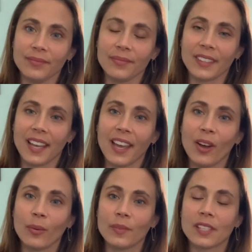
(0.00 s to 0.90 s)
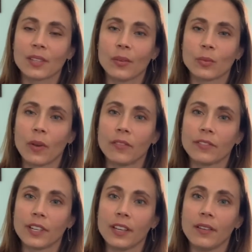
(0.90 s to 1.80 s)
I hope this goes well
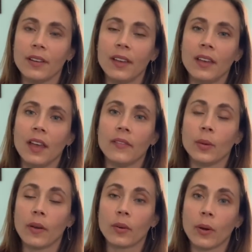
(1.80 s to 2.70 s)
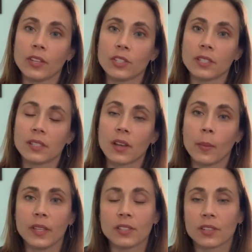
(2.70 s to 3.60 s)
for you. If you have questions,
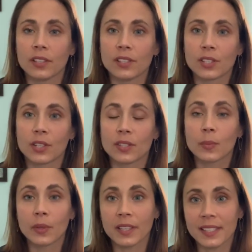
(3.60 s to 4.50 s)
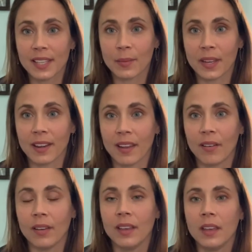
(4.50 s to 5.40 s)
comments, or concerns, please let me know.